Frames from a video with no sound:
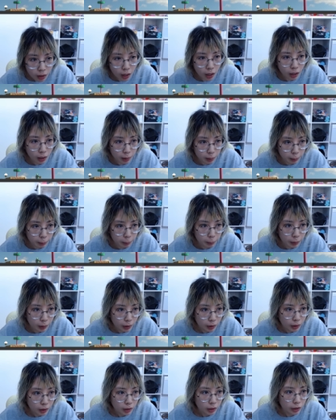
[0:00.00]
I am
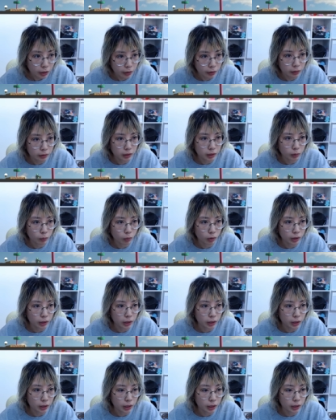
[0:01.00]
currently
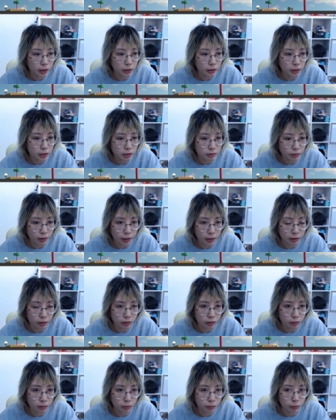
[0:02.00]
working in this
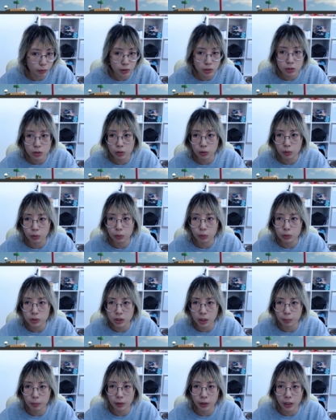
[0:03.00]
file with two
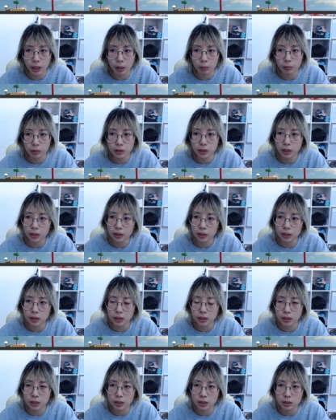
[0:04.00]
separate cameras. Like
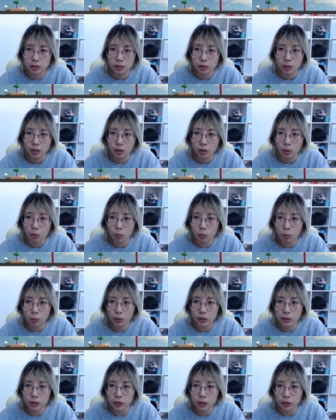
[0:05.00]
this is
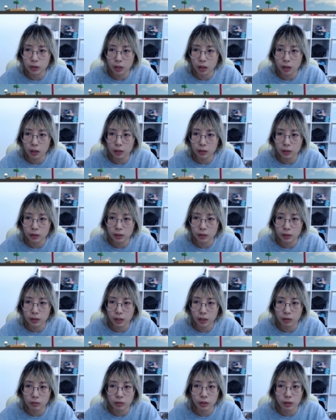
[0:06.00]
one shot, and then I
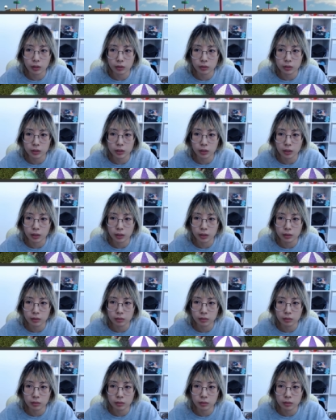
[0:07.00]
have another shot
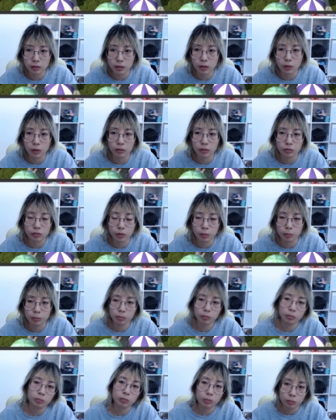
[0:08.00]
going
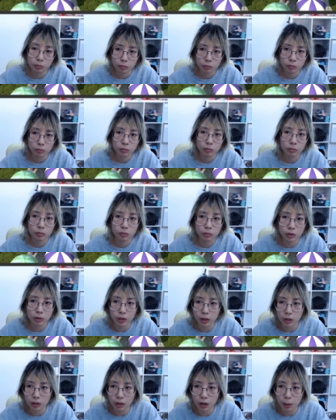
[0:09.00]
from
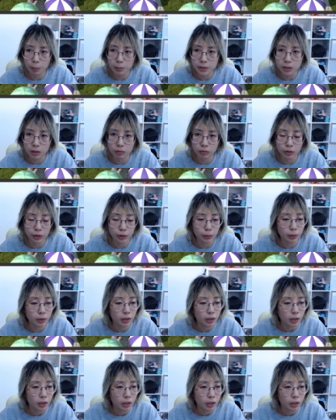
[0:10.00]
the opposite view.